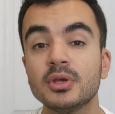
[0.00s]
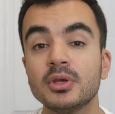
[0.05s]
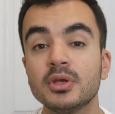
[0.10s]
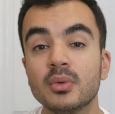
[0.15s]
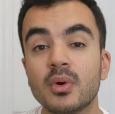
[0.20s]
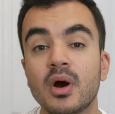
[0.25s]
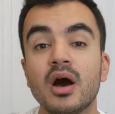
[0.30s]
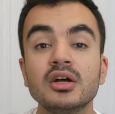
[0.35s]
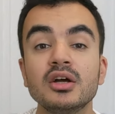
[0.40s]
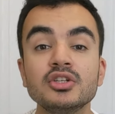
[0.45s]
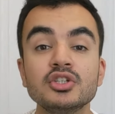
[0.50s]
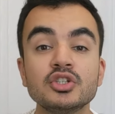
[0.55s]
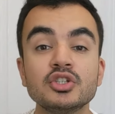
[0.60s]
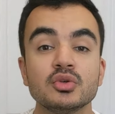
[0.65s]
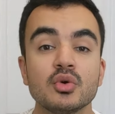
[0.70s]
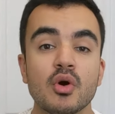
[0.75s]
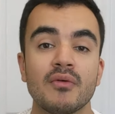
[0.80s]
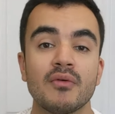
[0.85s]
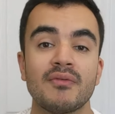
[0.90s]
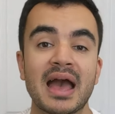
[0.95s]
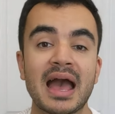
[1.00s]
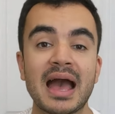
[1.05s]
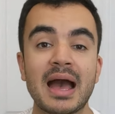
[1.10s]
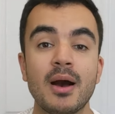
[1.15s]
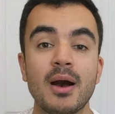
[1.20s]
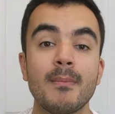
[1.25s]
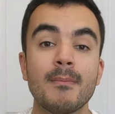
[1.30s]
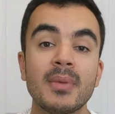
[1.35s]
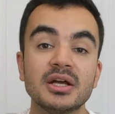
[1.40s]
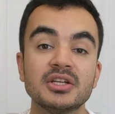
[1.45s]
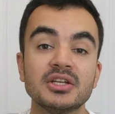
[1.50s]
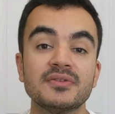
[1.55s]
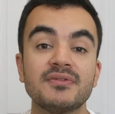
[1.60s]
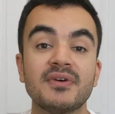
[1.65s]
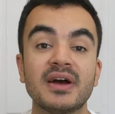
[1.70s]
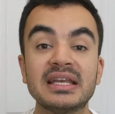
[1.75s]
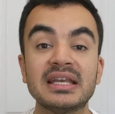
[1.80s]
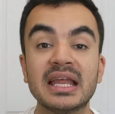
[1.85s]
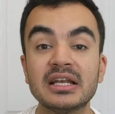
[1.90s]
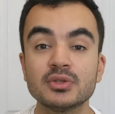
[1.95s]
but you are unsure of how much
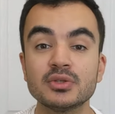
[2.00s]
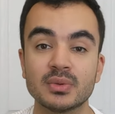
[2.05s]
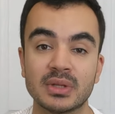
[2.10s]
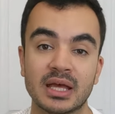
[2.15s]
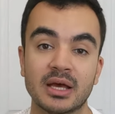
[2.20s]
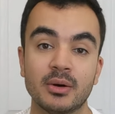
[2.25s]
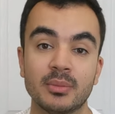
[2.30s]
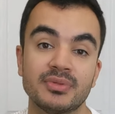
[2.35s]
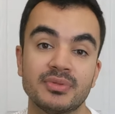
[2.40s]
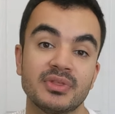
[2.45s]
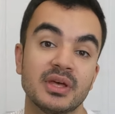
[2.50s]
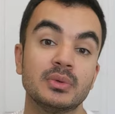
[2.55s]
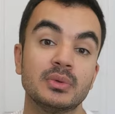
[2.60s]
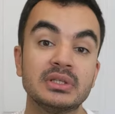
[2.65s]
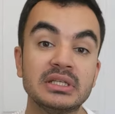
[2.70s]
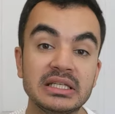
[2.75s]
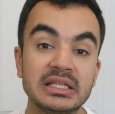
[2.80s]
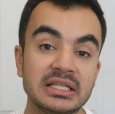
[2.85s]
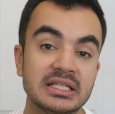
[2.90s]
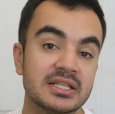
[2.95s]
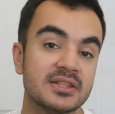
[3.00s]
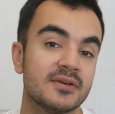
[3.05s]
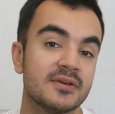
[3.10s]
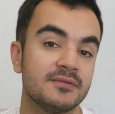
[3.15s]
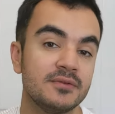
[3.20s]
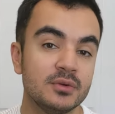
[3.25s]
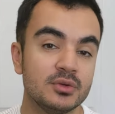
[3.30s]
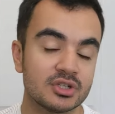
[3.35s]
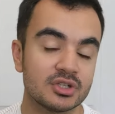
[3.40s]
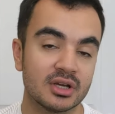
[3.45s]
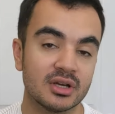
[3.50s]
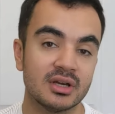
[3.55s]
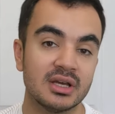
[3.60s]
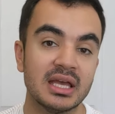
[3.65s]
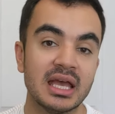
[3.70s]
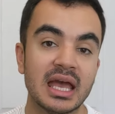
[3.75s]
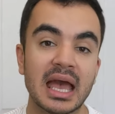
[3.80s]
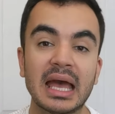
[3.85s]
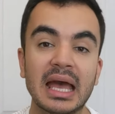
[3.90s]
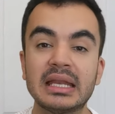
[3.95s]
financial help they will need in the future
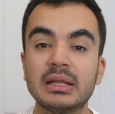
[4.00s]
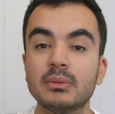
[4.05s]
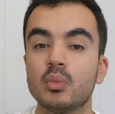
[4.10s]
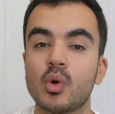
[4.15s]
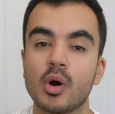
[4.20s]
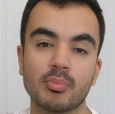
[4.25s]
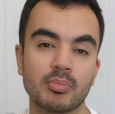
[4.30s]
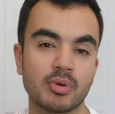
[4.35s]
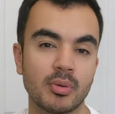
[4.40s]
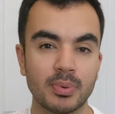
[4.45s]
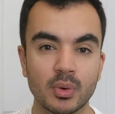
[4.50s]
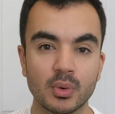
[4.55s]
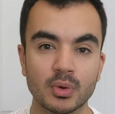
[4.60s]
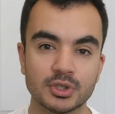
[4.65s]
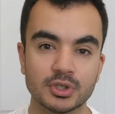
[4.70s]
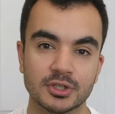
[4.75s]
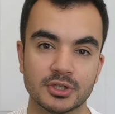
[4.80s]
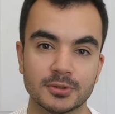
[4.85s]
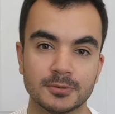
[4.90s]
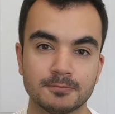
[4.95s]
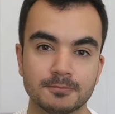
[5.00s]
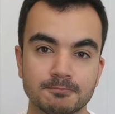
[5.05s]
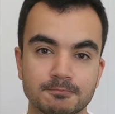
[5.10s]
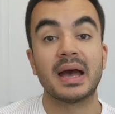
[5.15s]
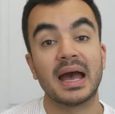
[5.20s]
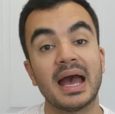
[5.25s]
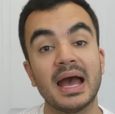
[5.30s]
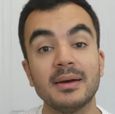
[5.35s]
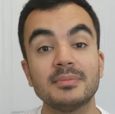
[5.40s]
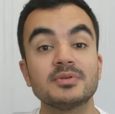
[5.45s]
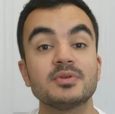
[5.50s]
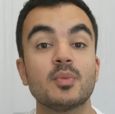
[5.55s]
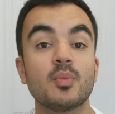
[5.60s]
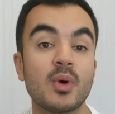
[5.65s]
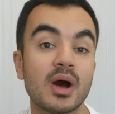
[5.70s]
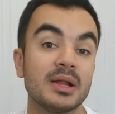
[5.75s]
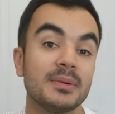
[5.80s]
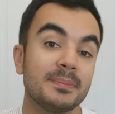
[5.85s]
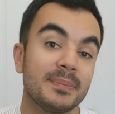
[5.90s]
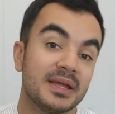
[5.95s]
and in what proportion. Perhaps
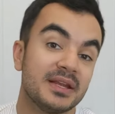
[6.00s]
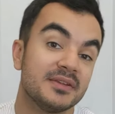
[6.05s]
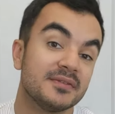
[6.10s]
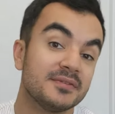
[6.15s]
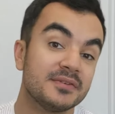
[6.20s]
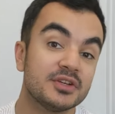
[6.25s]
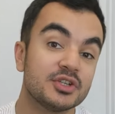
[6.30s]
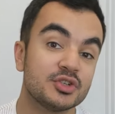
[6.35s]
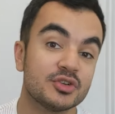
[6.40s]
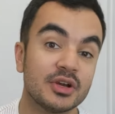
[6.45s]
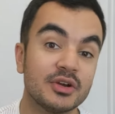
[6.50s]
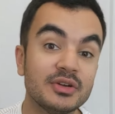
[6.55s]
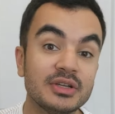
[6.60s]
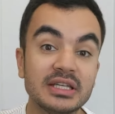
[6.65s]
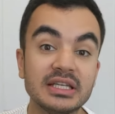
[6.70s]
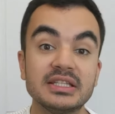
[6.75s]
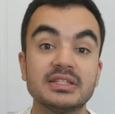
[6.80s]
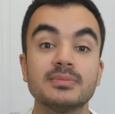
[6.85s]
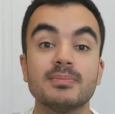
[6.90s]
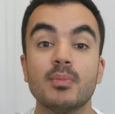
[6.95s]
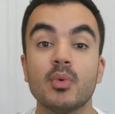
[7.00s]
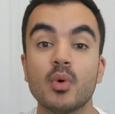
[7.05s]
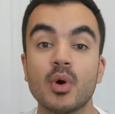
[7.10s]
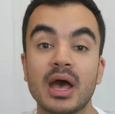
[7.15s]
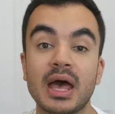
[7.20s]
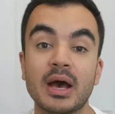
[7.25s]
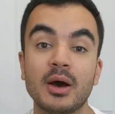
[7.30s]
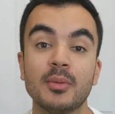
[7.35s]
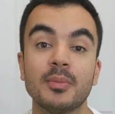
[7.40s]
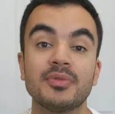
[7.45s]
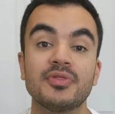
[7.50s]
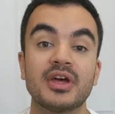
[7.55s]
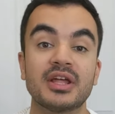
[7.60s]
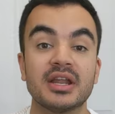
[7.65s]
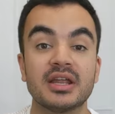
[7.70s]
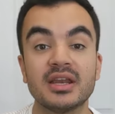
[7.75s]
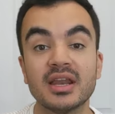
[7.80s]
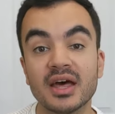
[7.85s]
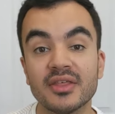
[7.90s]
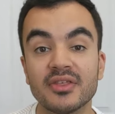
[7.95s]
one beneficiary needs more help than
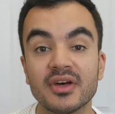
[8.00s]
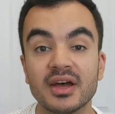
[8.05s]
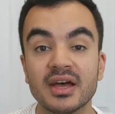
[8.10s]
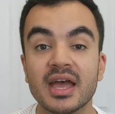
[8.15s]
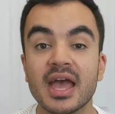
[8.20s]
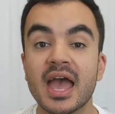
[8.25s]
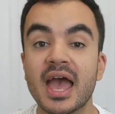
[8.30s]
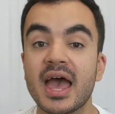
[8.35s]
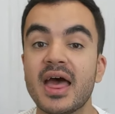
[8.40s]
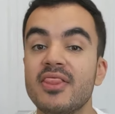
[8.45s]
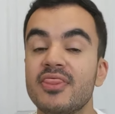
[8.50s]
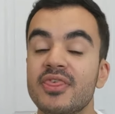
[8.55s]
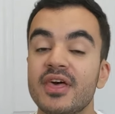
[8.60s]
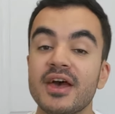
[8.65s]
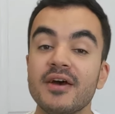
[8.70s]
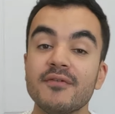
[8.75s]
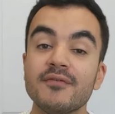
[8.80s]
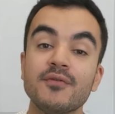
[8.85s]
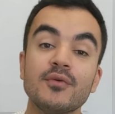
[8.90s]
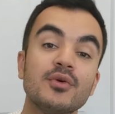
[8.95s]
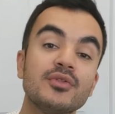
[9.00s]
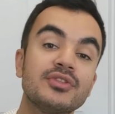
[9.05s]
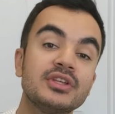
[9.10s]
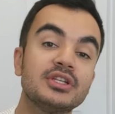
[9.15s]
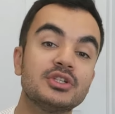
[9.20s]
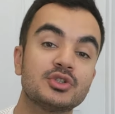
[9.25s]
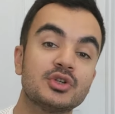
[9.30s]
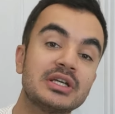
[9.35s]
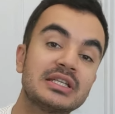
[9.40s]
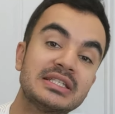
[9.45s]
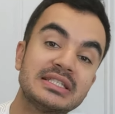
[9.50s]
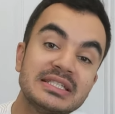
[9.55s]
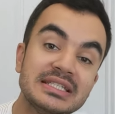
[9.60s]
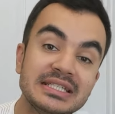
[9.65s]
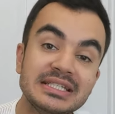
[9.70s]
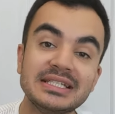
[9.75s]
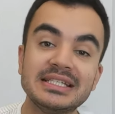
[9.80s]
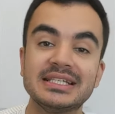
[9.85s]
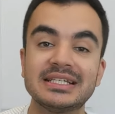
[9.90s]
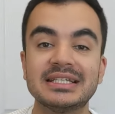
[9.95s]
another, and therefore the
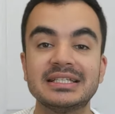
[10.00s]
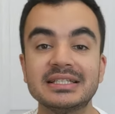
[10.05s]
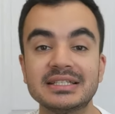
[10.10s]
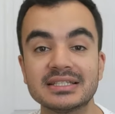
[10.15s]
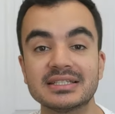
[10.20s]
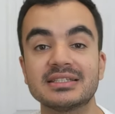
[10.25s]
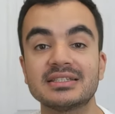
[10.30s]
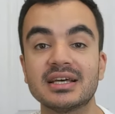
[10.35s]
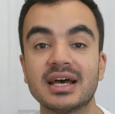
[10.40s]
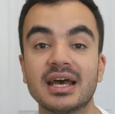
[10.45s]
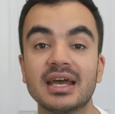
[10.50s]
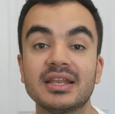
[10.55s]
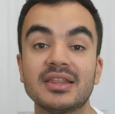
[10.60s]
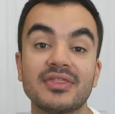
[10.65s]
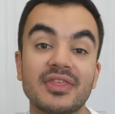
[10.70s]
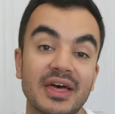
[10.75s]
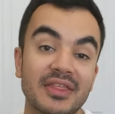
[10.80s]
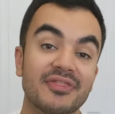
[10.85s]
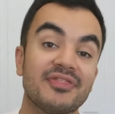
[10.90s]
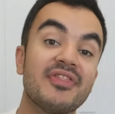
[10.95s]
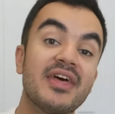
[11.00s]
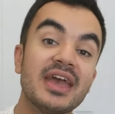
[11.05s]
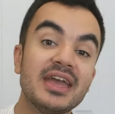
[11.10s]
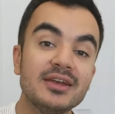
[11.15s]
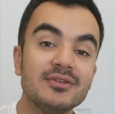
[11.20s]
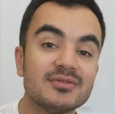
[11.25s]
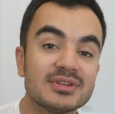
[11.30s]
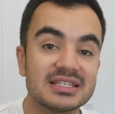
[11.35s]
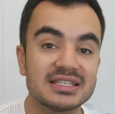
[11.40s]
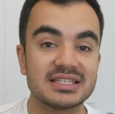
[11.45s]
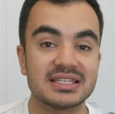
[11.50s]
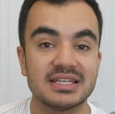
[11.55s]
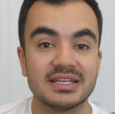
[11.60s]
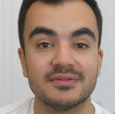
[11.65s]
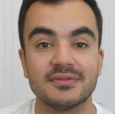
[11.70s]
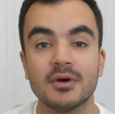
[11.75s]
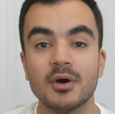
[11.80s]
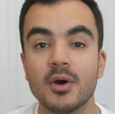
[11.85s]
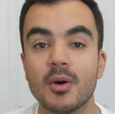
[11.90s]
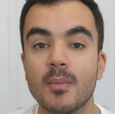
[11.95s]
trustee can decide that they receive
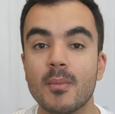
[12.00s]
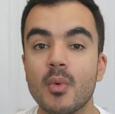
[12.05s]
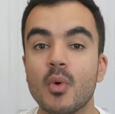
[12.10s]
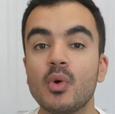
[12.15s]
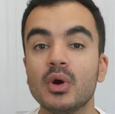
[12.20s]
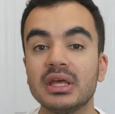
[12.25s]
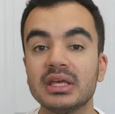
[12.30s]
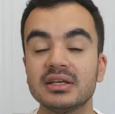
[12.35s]
more